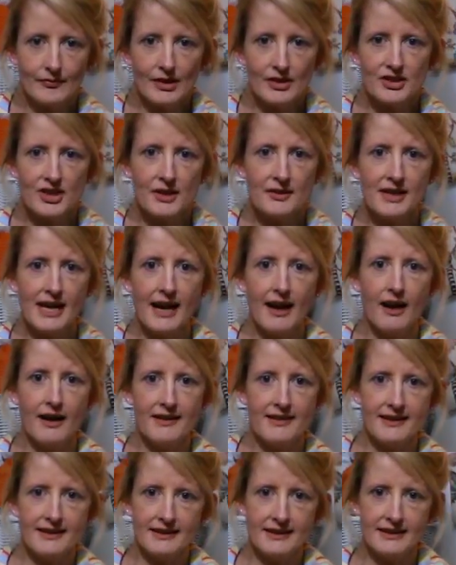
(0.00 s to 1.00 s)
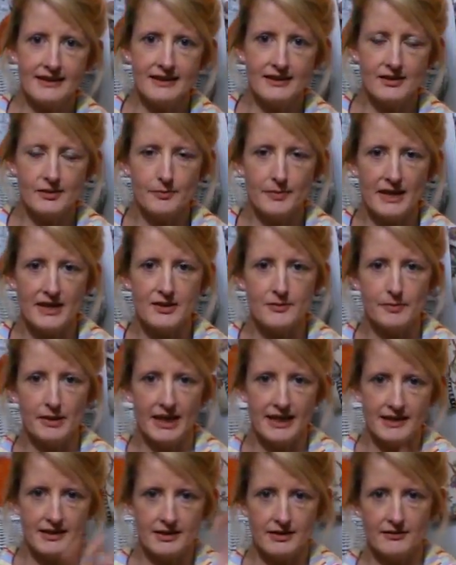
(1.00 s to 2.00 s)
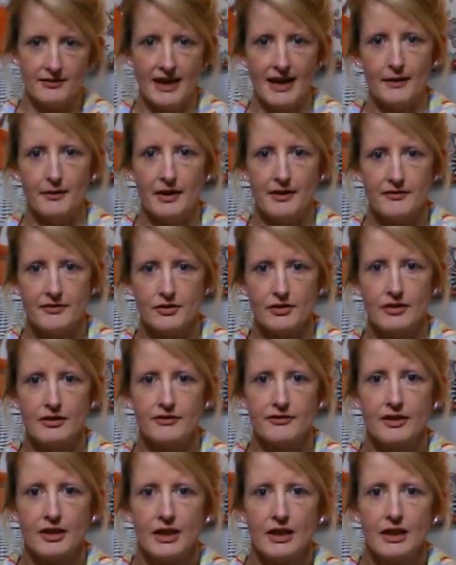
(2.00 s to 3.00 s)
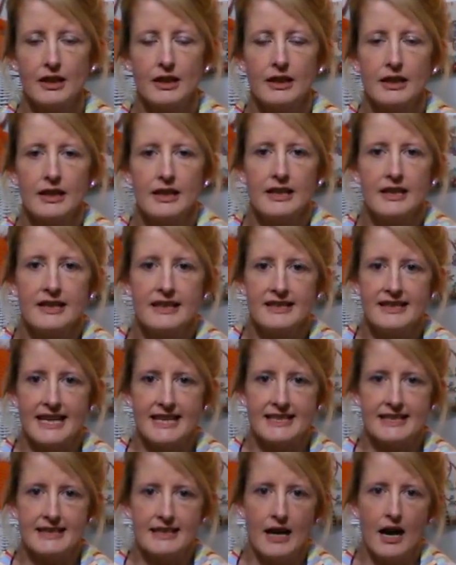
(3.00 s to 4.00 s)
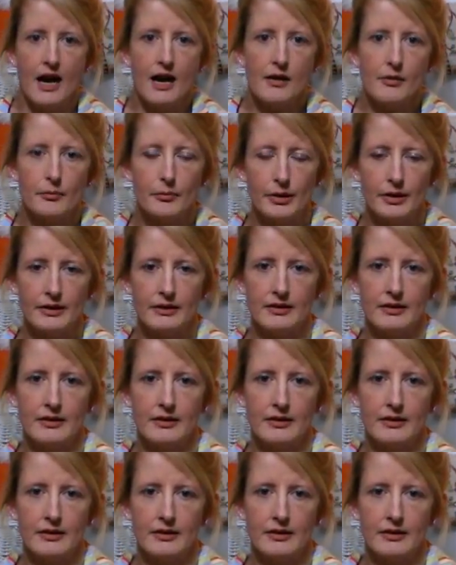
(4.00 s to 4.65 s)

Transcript: So yeah, I think this is the best place of how I've sort of set it up